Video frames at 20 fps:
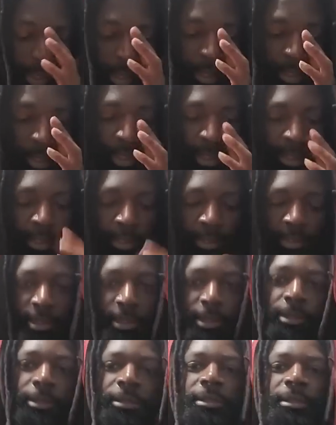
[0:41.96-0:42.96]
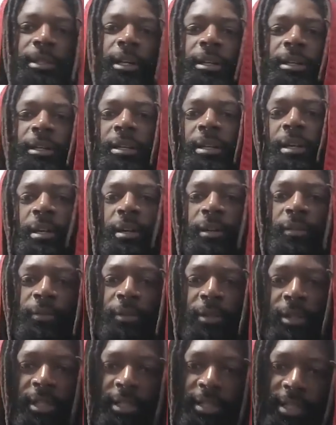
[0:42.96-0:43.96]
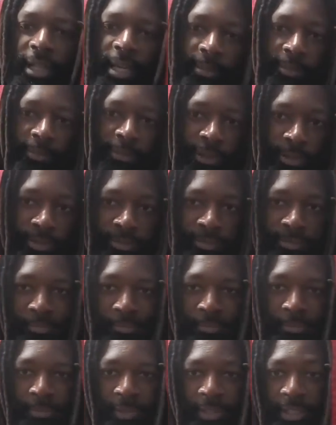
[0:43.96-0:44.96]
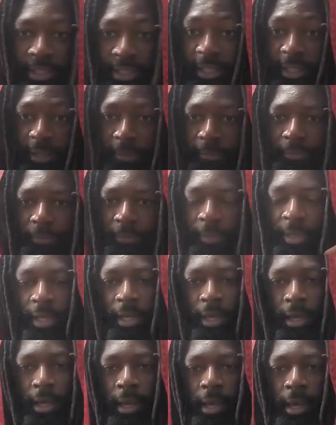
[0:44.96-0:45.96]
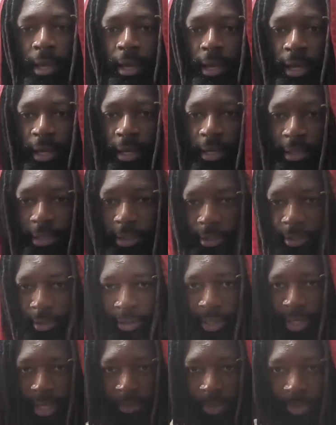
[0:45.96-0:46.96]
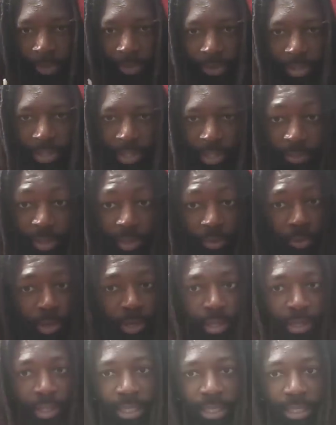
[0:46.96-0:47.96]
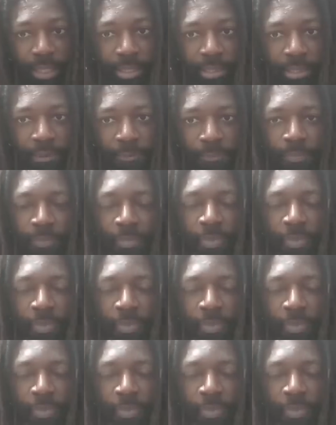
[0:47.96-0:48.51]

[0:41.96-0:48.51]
Alright, so starting it off, we're going to start from the tip. Alright, so a lot of people see me wear these.